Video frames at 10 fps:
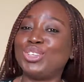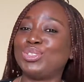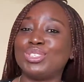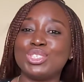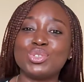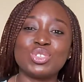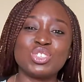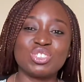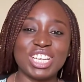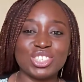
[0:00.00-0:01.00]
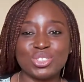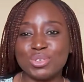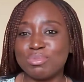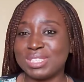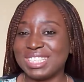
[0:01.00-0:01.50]
You don't need to stress.
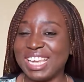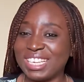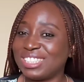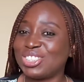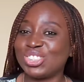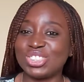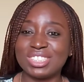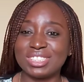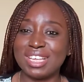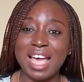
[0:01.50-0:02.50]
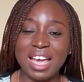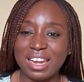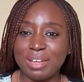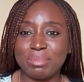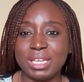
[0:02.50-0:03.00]
Don't be scared. Just
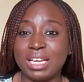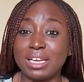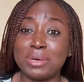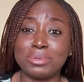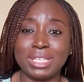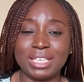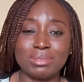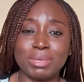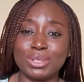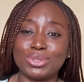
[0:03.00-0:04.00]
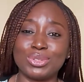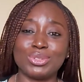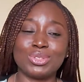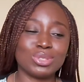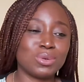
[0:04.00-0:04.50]
holler me and I will get back to
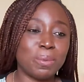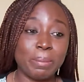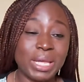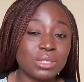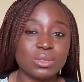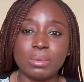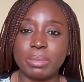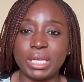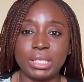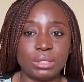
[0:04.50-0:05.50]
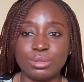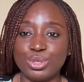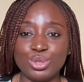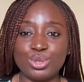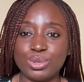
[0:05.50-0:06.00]
you. Just comment on my
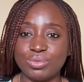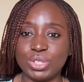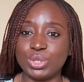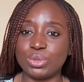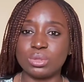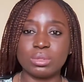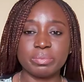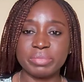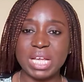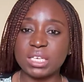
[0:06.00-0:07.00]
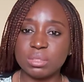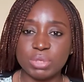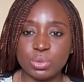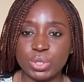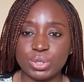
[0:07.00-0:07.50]
YouTube videos, ask
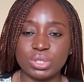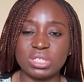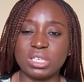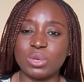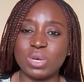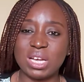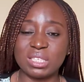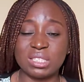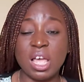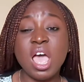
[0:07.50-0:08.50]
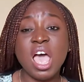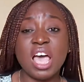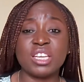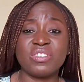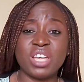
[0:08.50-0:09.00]
me questions and I will answer.
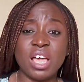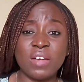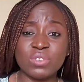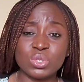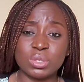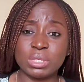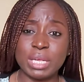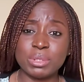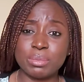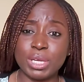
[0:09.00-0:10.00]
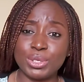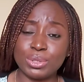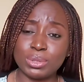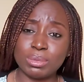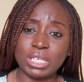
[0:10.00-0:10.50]
And if you haven't subscribed to my
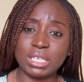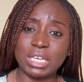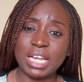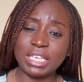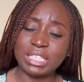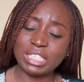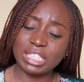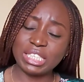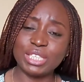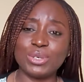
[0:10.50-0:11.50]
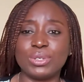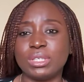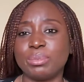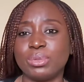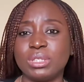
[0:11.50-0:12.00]
YouTube channel, kindly click
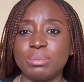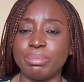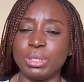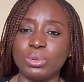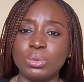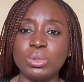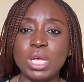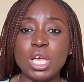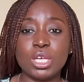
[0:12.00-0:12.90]
on the button below.